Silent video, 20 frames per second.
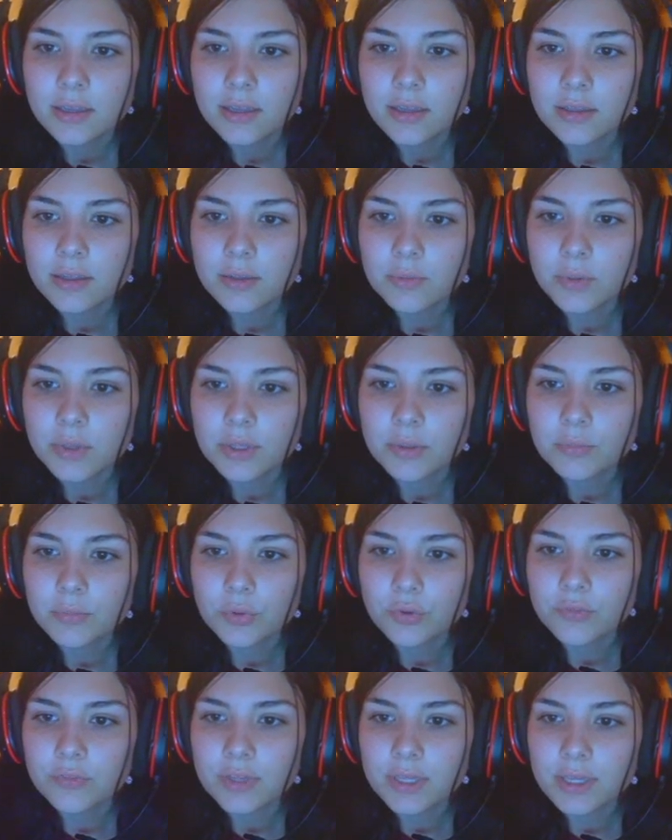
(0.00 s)
Then we can
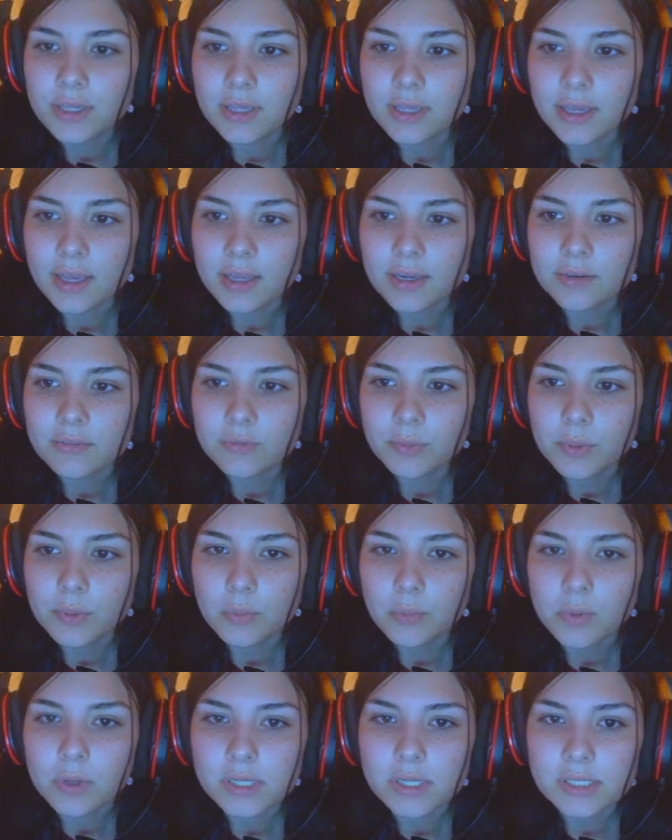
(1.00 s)
move it again if we
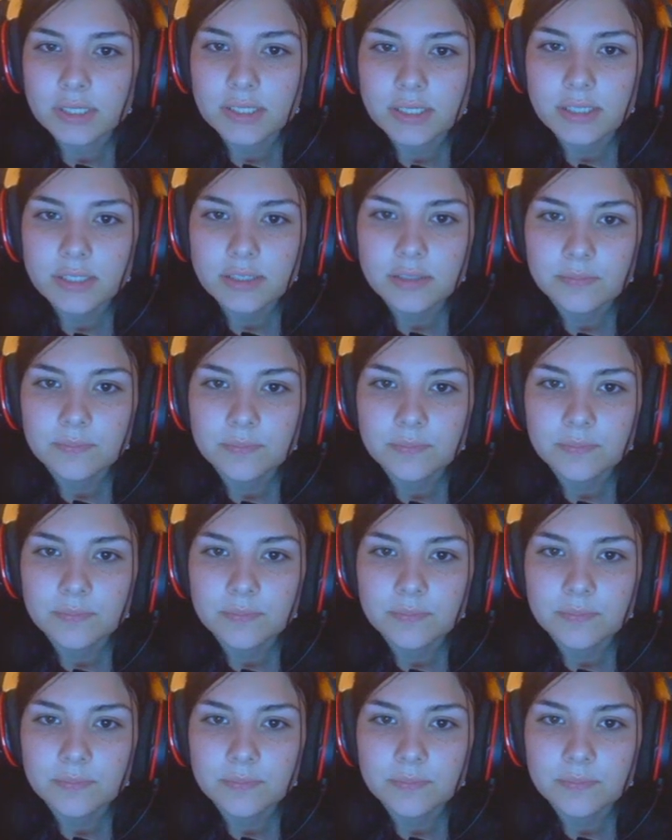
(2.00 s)
want.